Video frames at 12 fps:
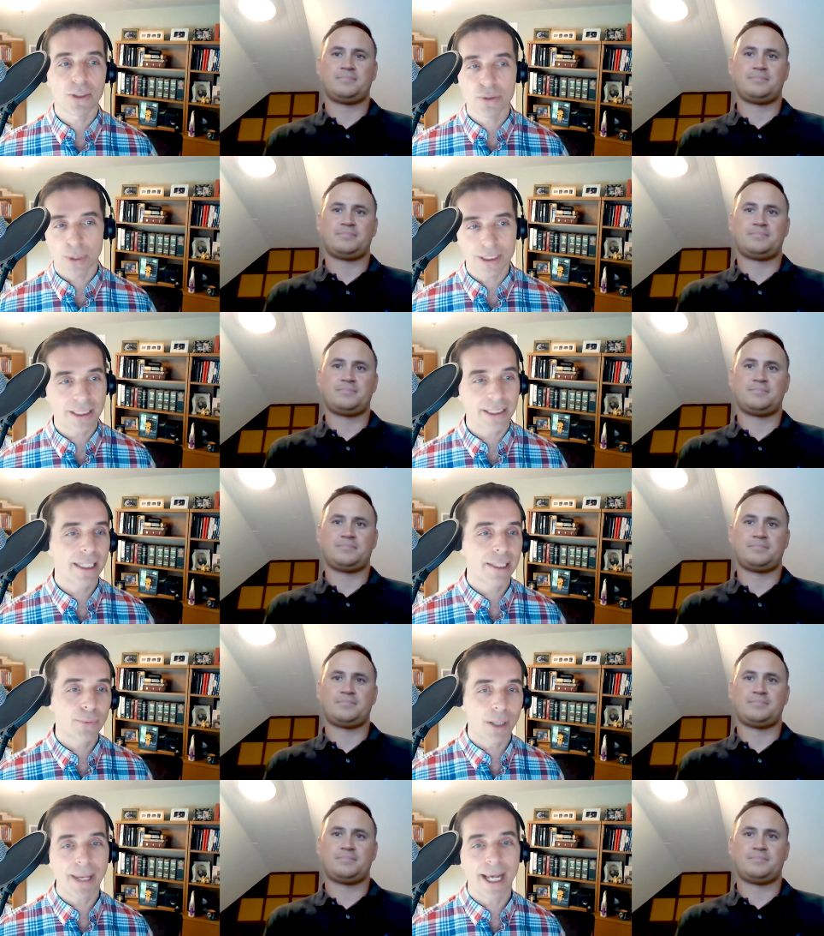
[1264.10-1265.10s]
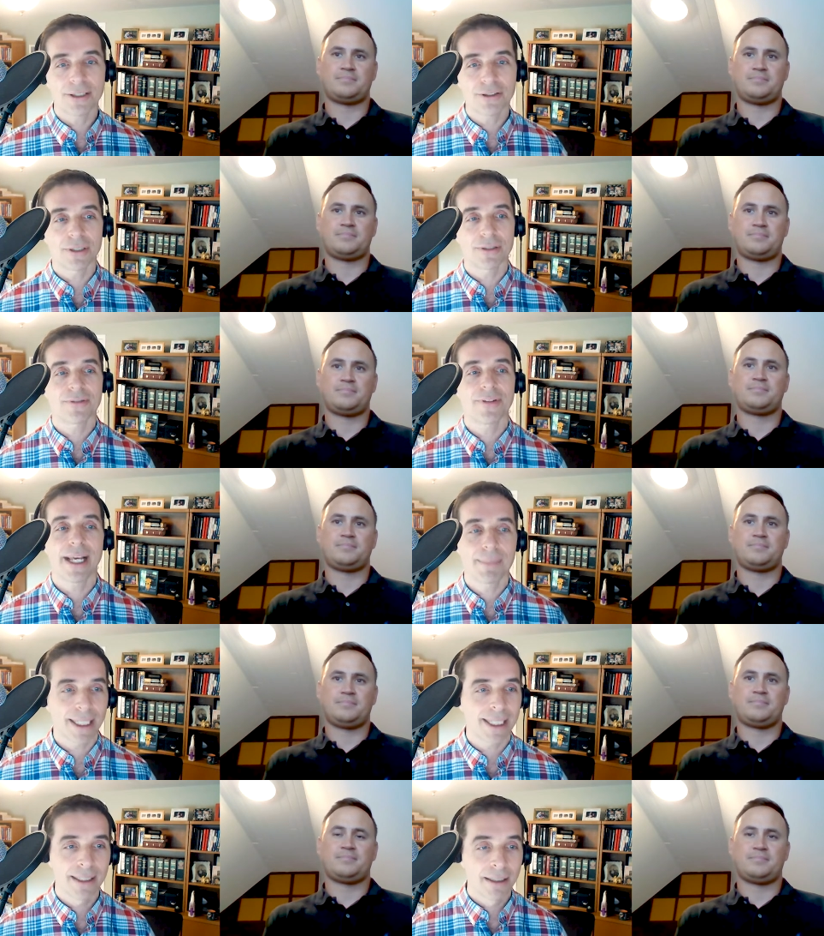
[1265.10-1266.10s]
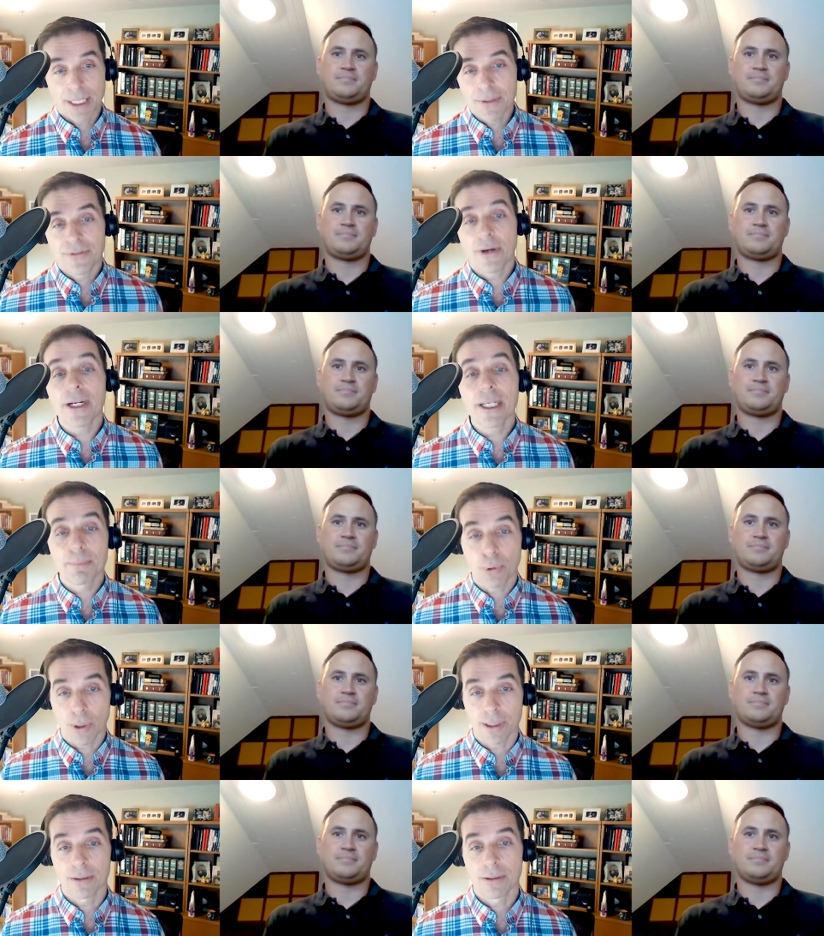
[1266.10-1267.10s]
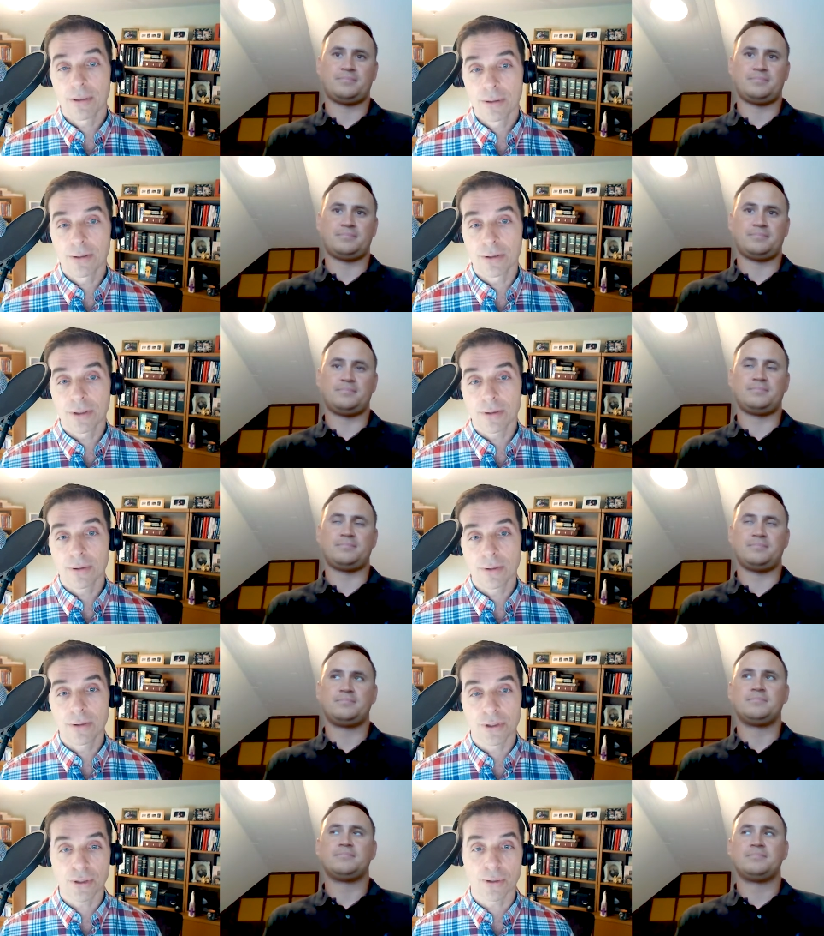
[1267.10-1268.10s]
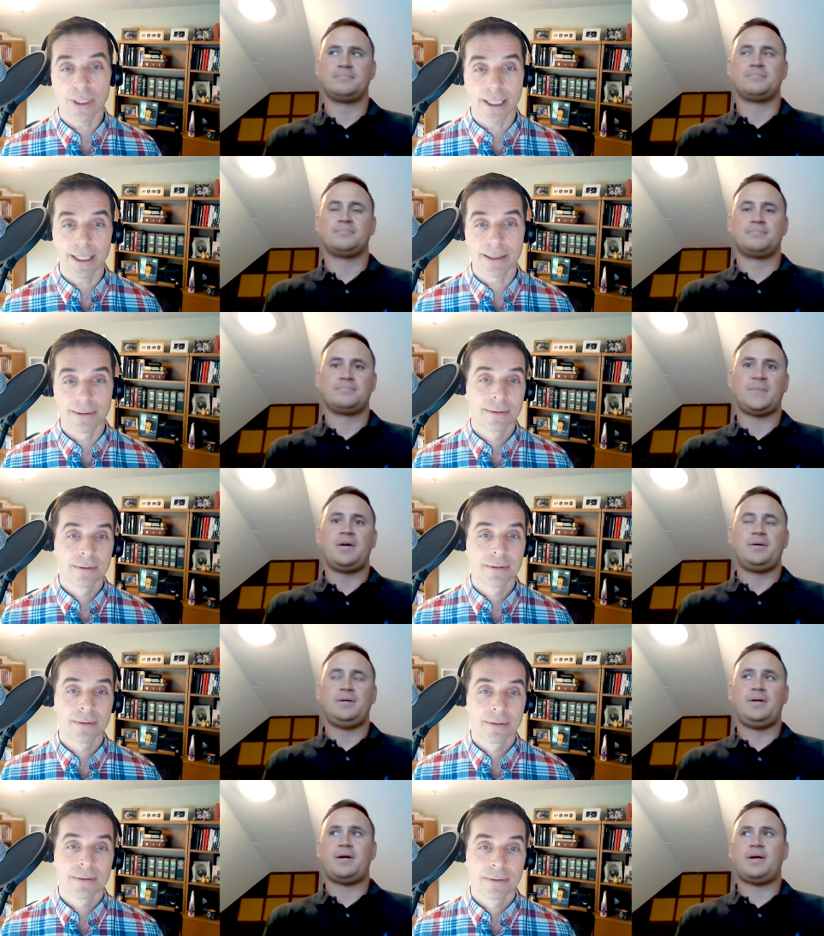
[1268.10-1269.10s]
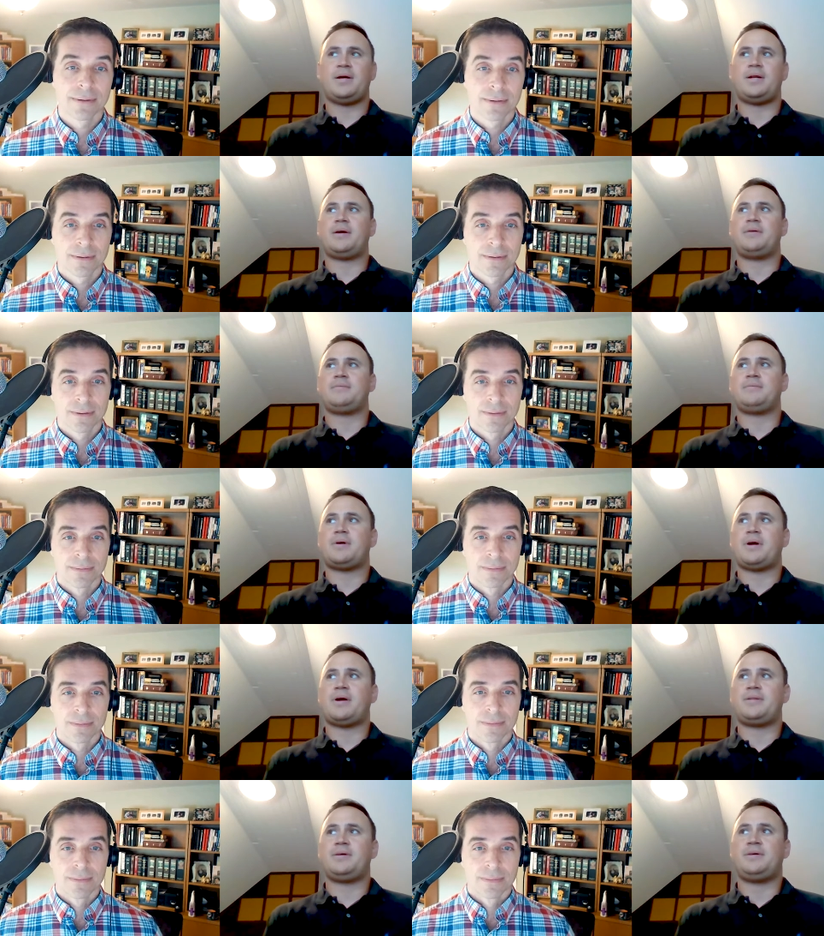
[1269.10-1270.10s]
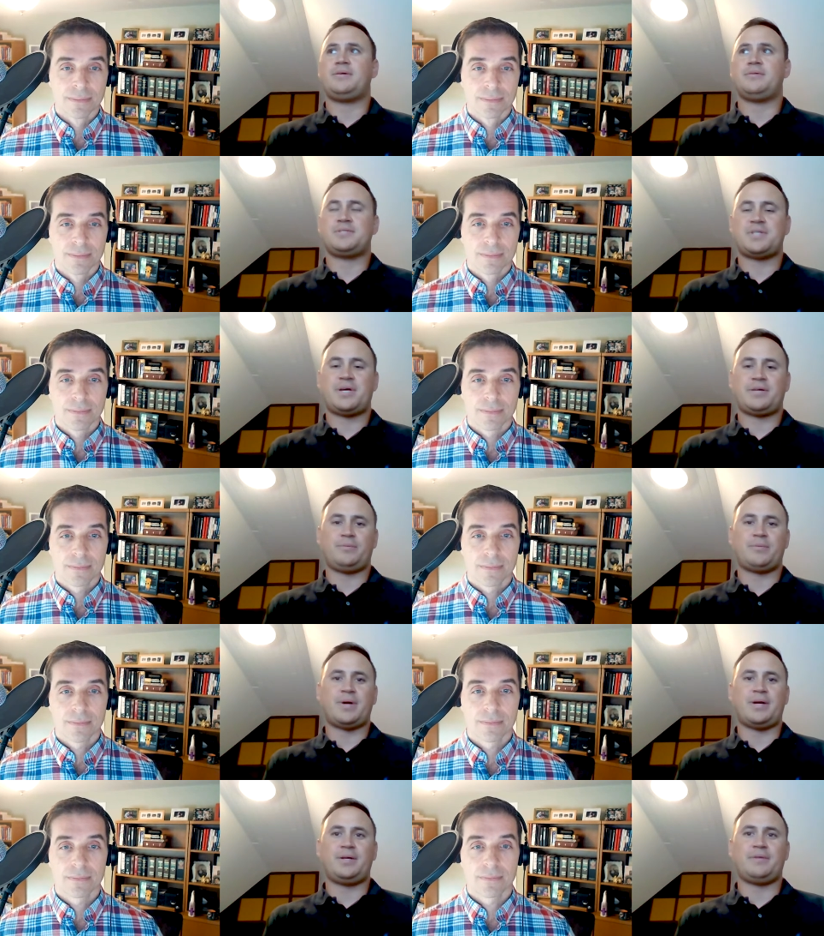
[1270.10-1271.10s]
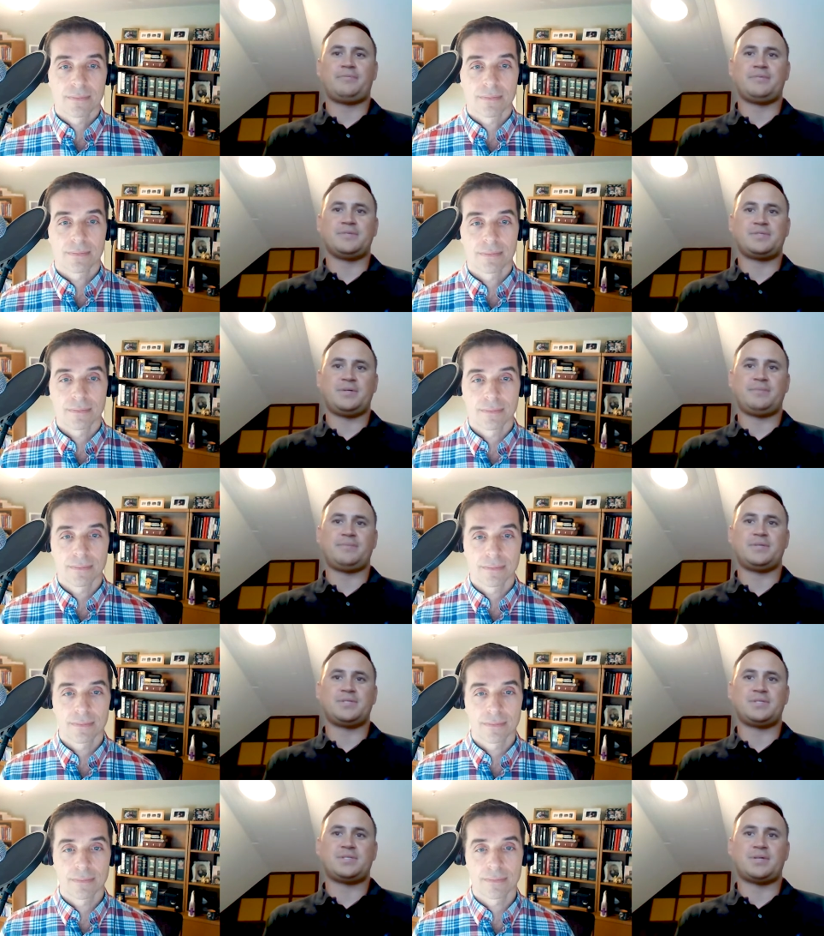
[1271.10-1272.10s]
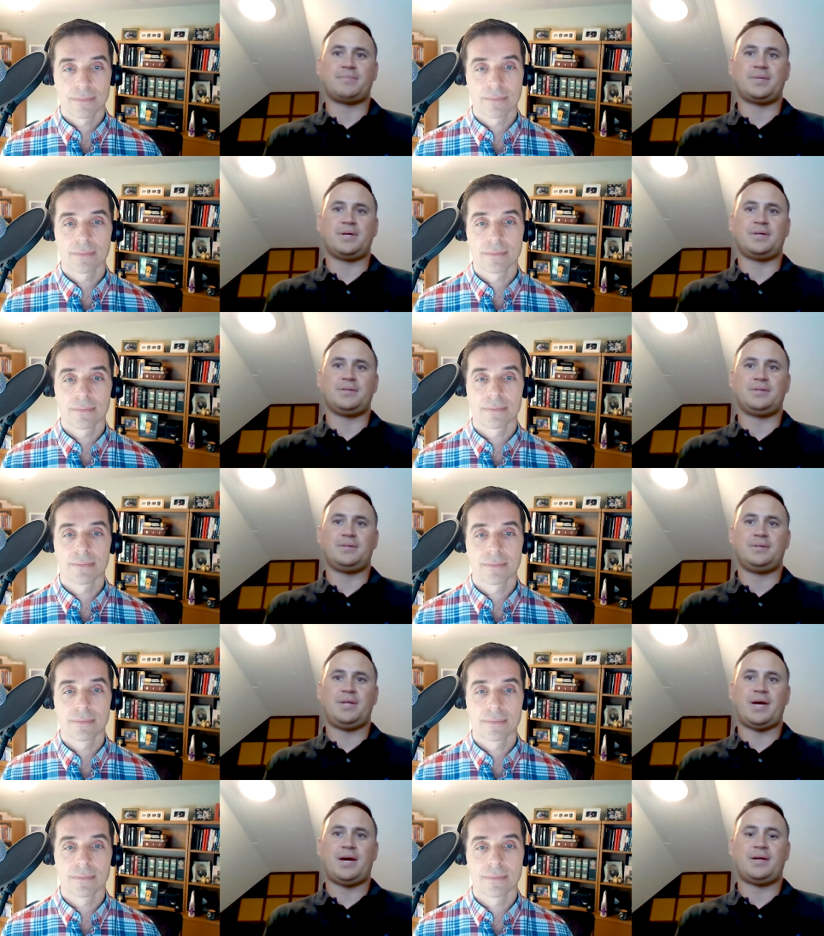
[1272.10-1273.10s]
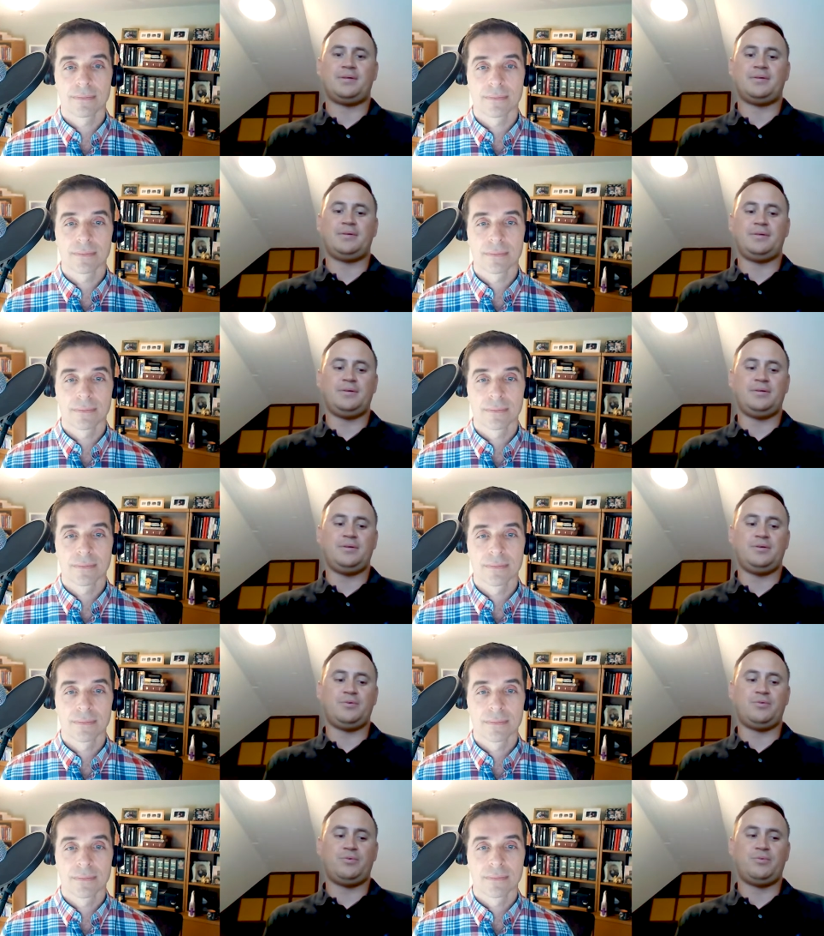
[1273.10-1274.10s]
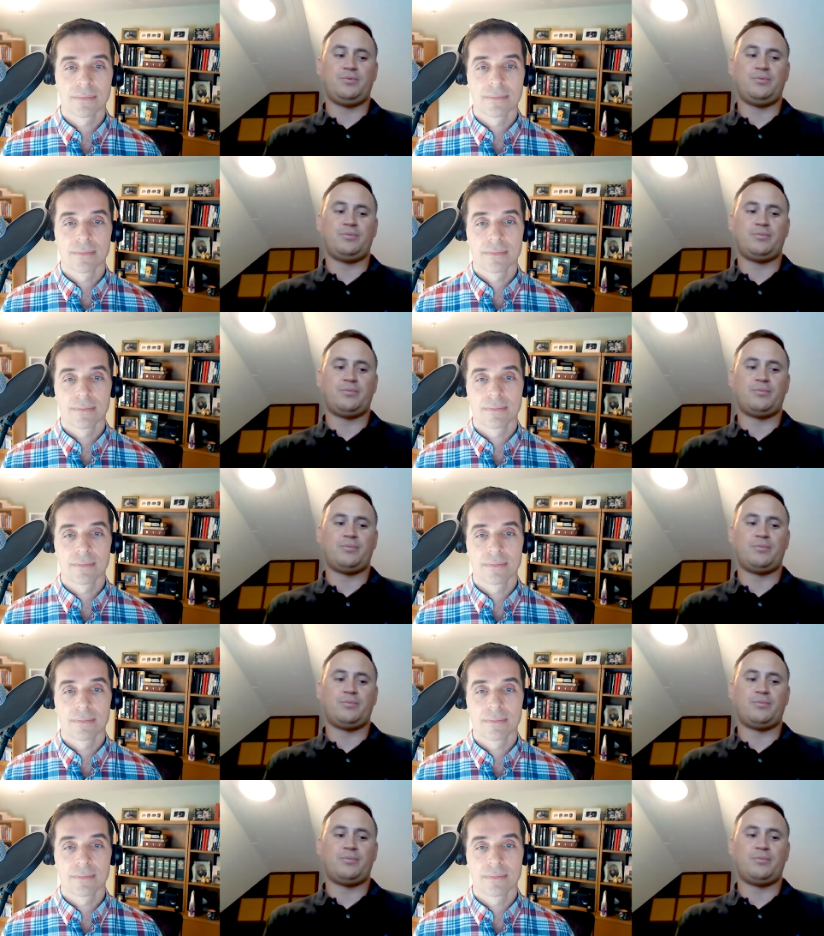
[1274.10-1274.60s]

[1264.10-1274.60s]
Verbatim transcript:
Speaker 1: to enjoy, something that you want to pass through your family, it becomes very important who's storing it.
Speaker 2: Yeah. And I think you're exactly right. If this is something that you